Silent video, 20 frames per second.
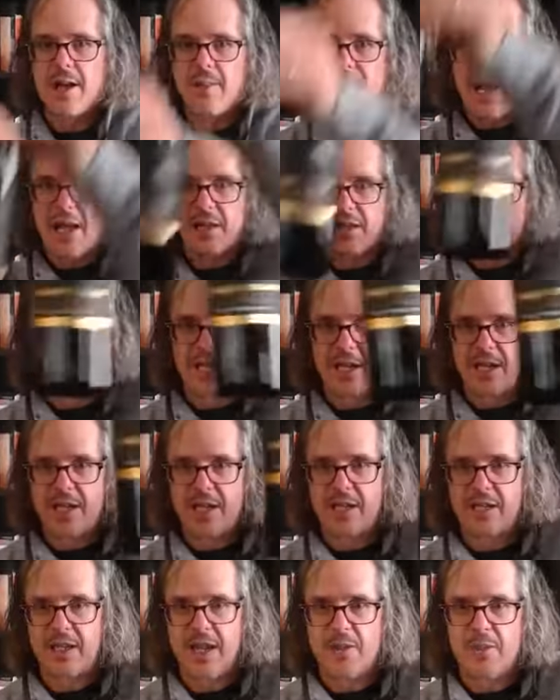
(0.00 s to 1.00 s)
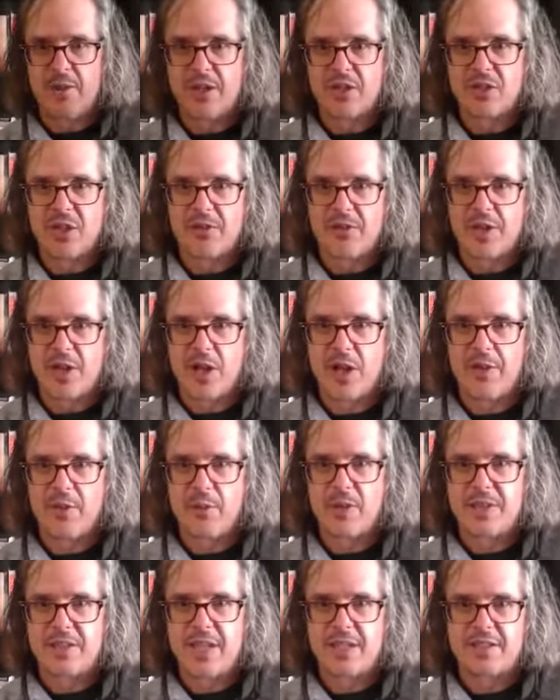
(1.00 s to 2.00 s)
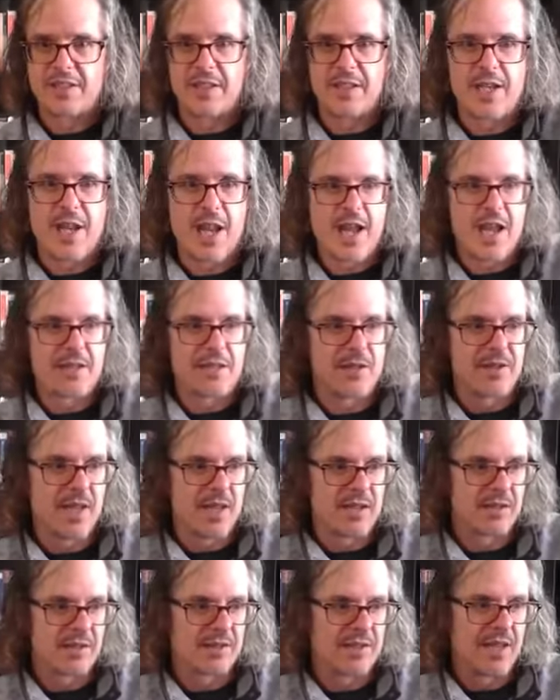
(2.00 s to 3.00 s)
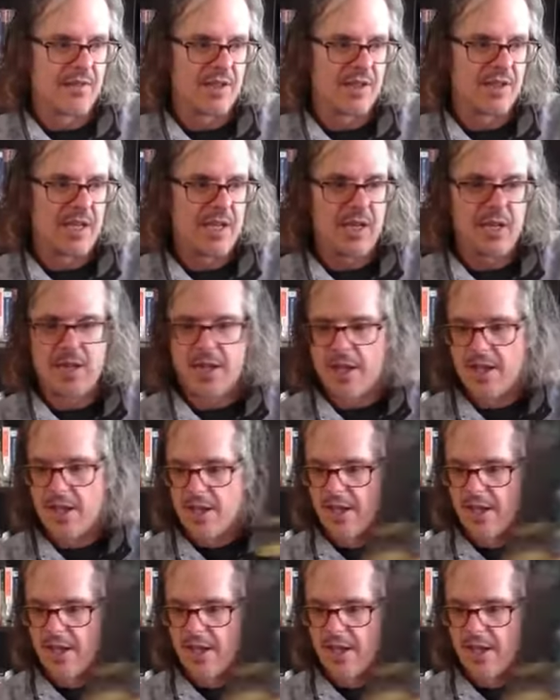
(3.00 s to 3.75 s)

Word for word: Ballard Lane Cabernet Sauvignon that we tasted today, 2017.